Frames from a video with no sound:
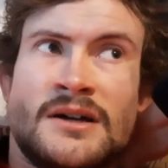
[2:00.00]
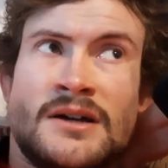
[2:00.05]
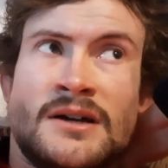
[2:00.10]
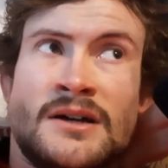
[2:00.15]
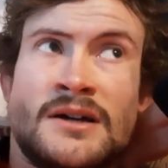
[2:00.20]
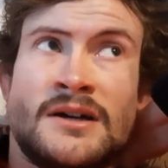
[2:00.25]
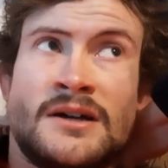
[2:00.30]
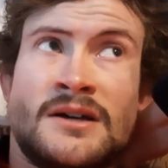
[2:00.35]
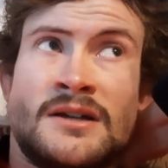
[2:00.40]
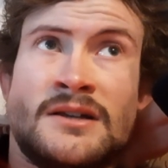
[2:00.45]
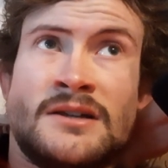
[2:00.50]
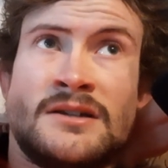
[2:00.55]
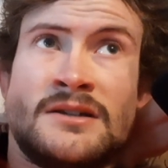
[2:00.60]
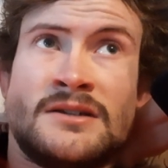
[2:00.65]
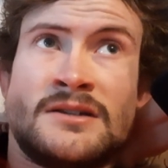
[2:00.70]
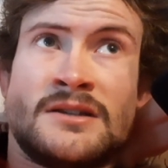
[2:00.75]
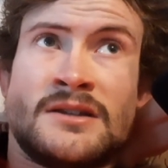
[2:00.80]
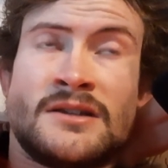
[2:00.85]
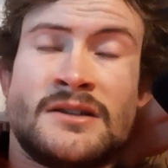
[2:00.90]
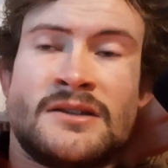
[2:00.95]
and
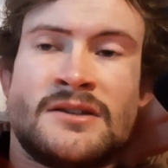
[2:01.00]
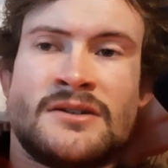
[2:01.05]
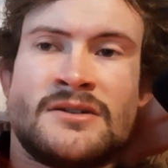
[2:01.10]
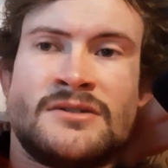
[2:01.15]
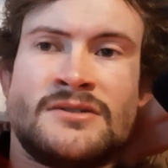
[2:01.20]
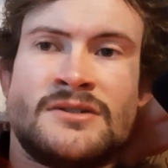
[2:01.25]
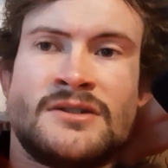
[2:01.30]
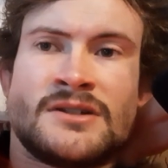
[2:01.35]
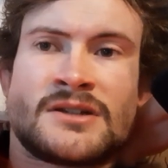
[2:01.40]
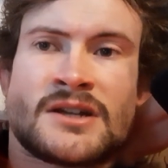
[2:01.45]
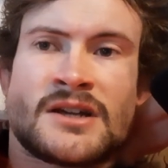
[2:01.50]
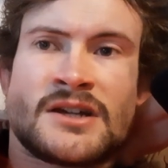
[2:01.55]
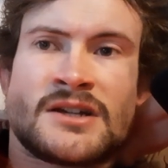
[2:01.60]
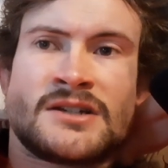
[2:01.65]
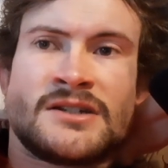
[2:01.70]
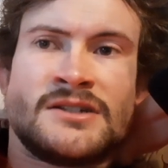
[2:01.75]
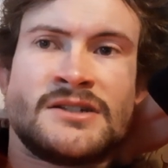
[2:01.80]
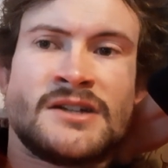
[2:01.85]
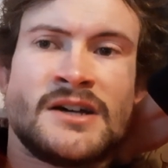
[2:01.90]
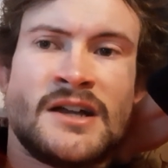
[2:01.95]
that those
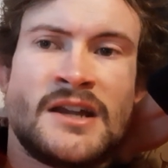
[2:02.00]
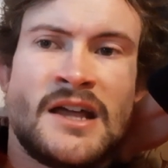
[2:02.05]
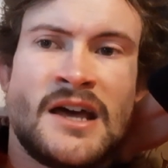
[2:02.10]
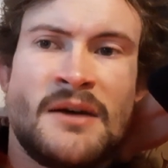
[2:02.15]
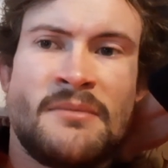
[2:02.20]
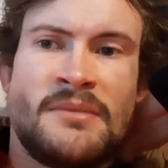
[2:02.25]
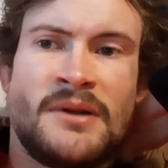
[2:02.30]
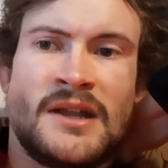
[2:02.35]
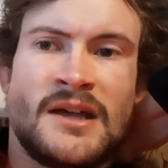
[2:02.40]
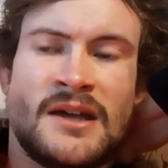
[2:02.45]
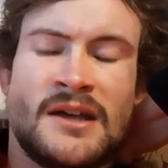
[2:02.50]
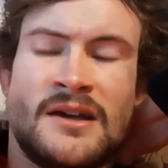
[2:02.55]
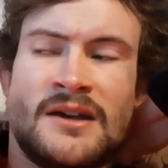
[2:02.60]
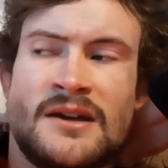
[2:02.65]
discussions aren't happening.